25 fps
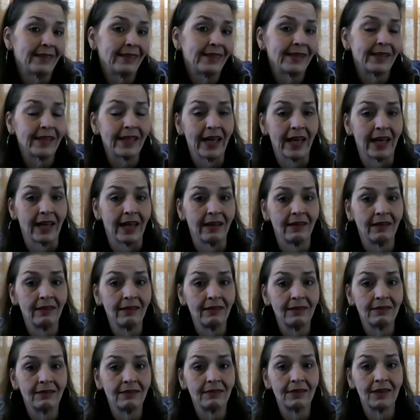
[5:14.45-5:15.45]
skin
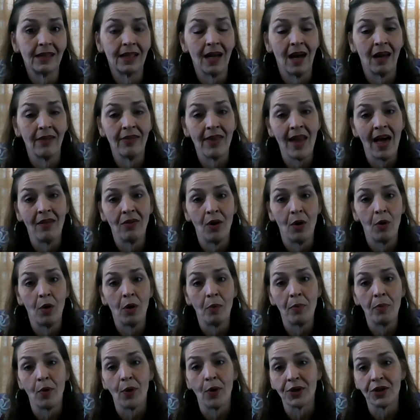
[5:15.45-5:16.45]
on that lower
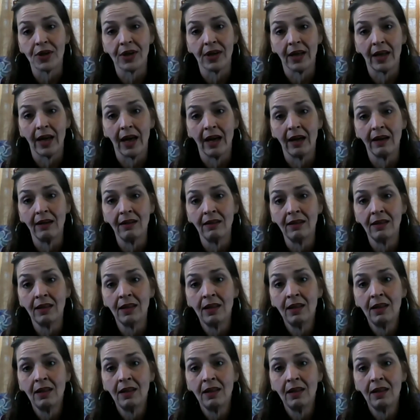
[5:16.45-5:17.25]
portion again.